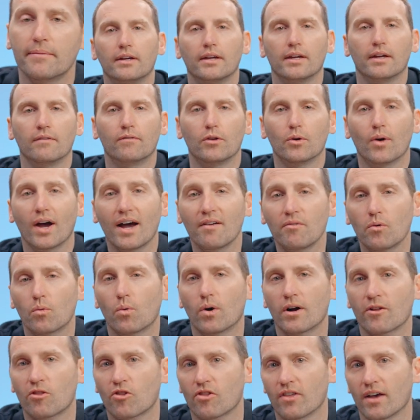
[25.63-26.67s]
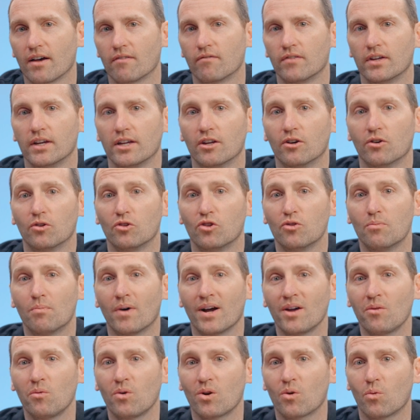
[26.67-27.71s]
If you haven't watched that video, you
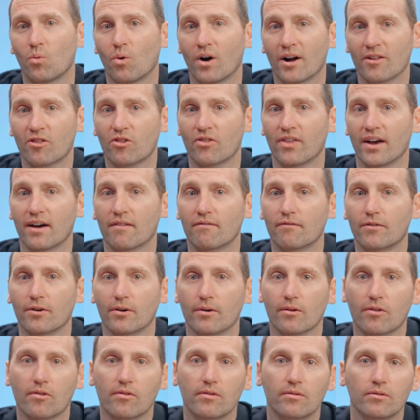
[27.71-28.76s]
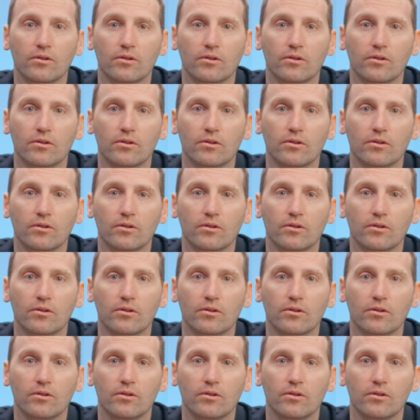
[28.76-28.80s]
might want to watch that first.